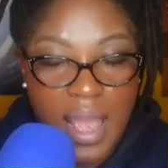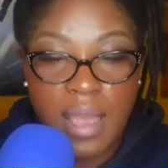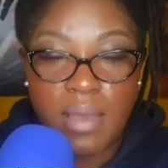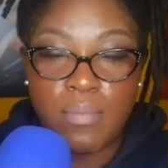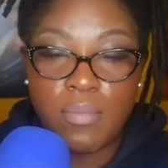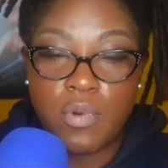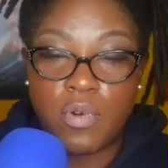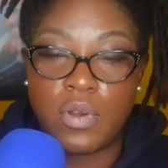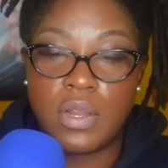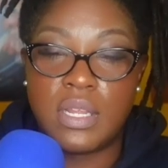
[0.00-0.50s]

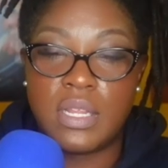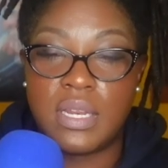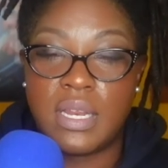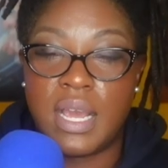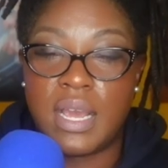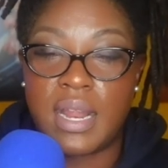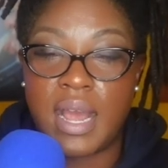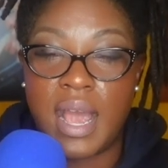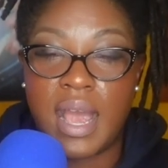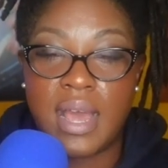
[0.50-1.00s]
had more than
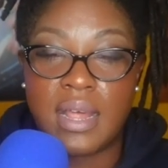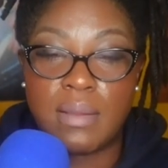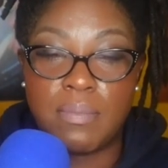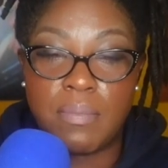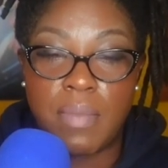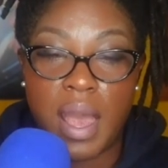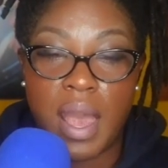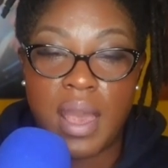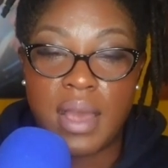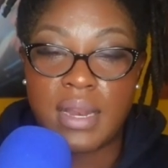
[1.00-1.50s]
that. I had a
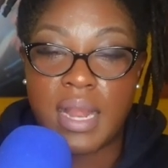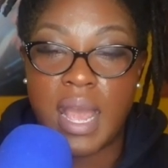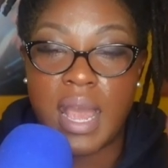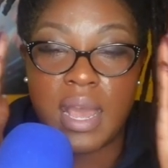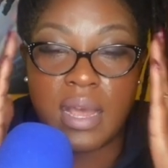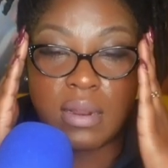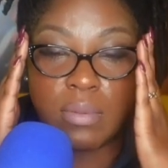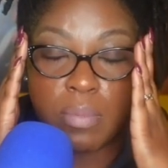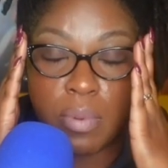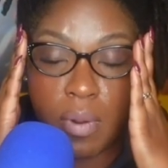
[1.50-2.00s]
mind, I
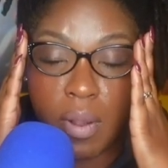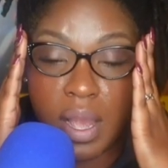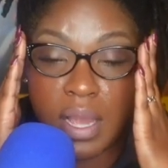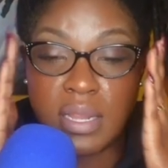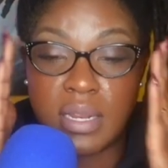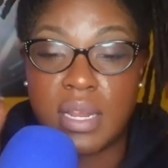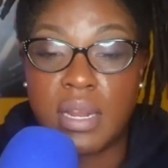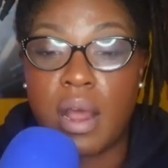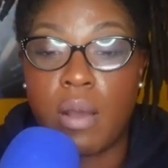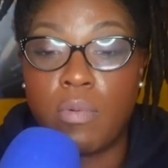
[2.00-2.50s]
had a
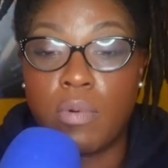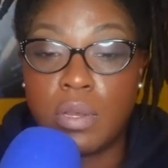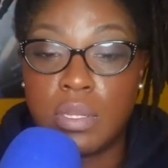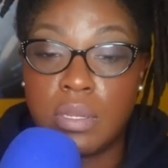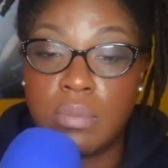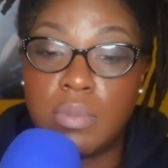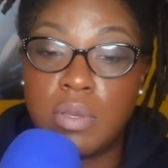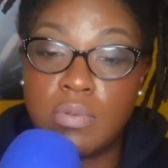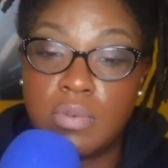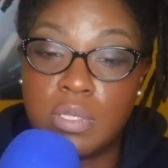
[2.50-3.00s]
brain, and I
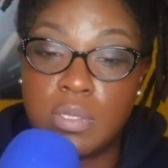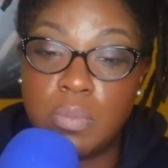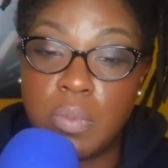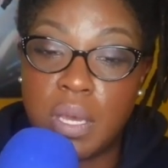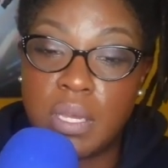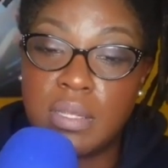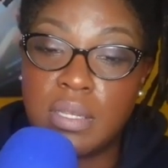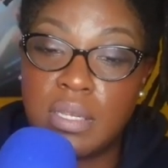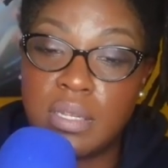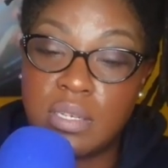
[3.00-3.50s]
wanted to be
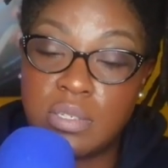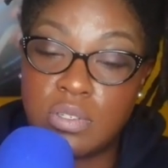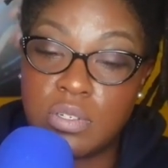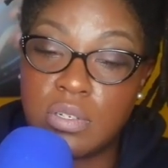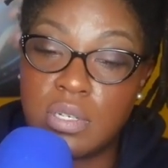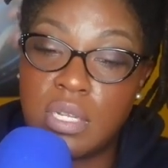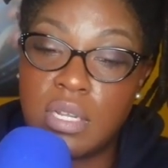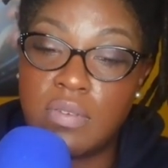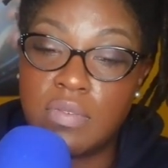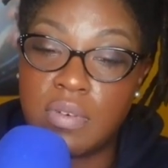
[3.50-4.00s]
respected and
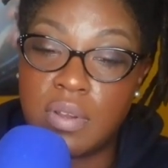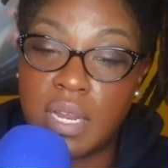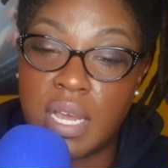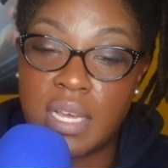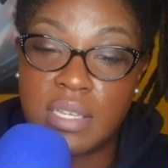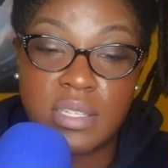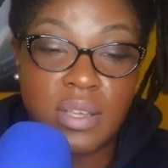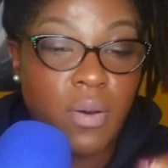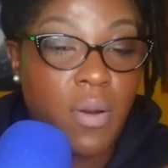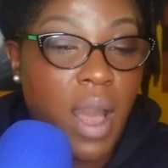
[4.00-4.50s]
treated for
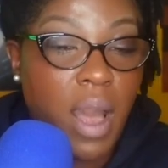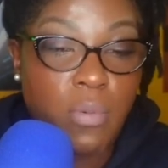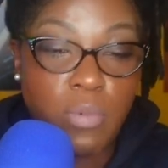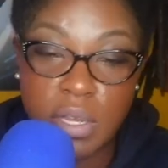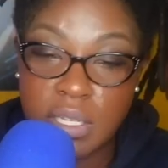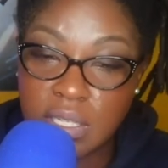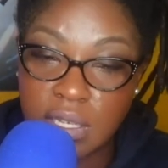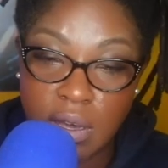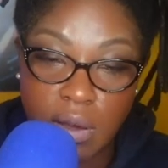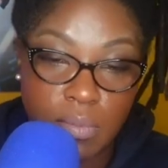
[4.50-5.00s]
that. So I
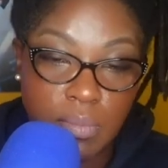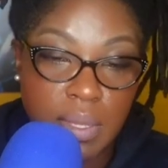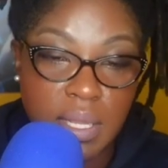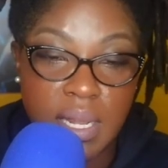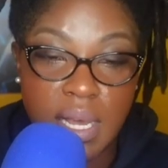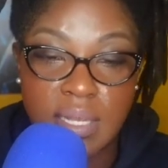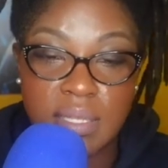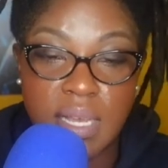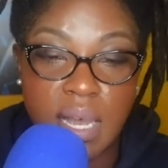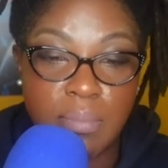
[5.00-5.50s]
wasn't going to
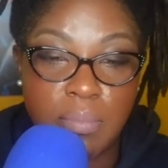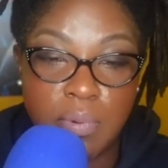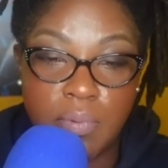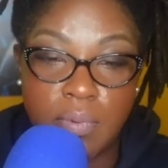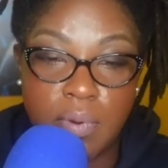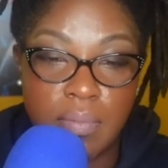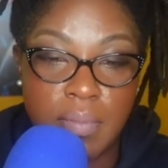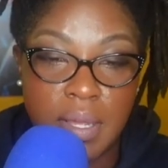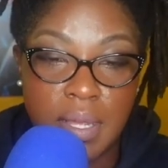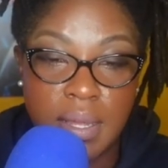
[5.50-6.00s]
be that type of
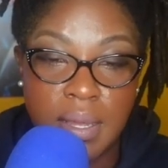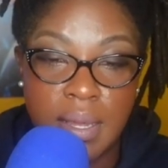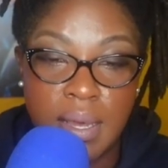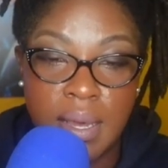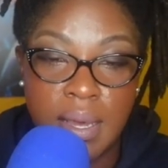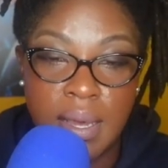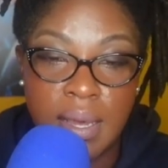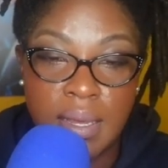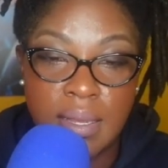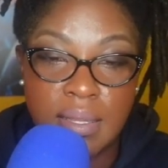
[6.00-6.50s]
woman
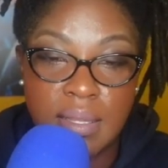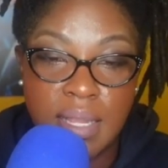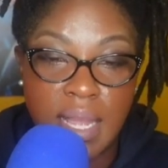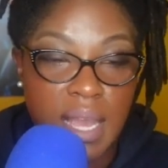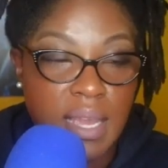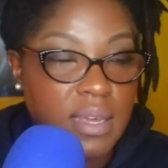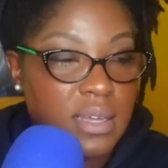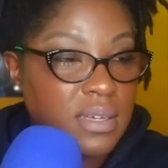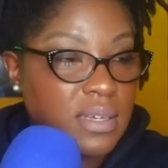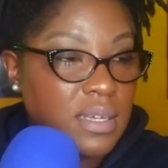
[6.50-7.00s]

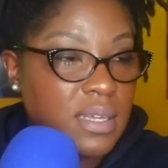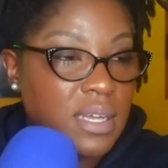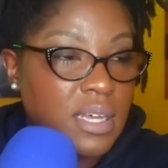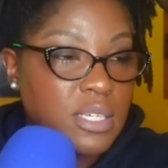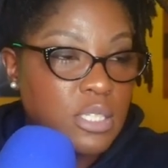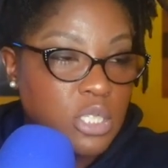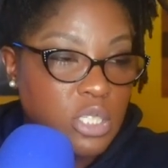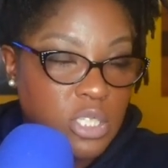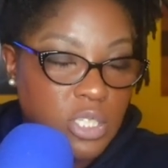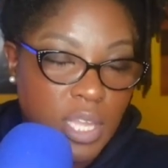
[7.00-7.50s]
that could
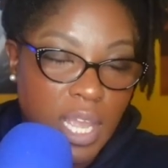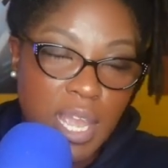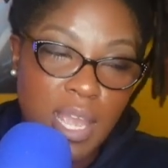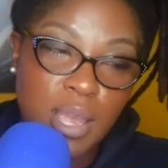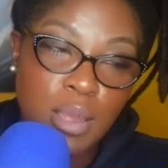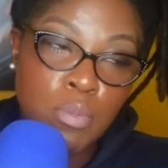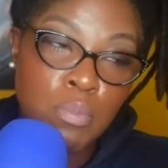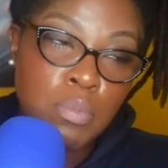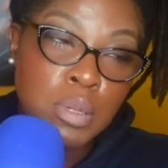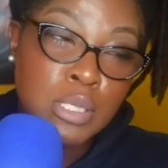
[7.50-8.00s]

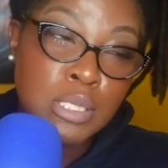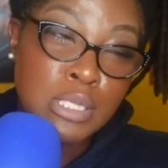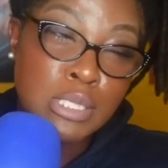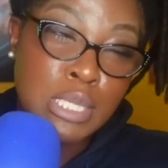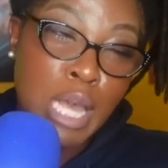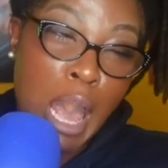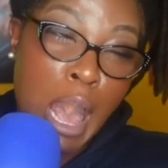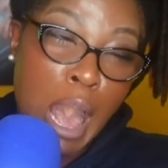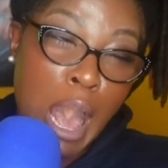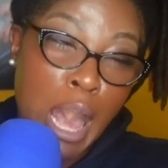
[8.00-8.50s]
stand
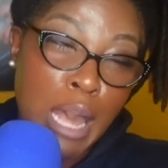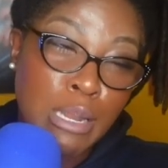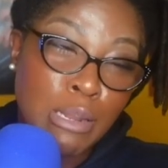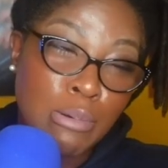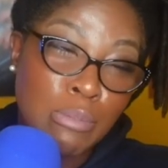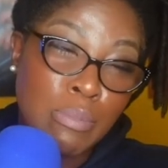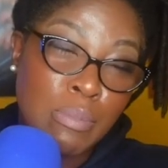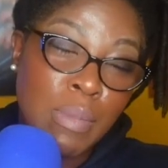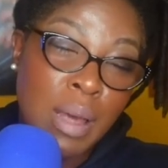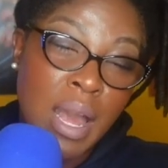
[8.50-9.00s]
beside
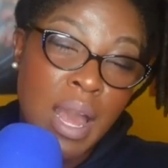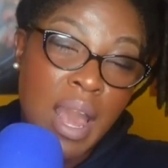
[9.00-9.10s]
him.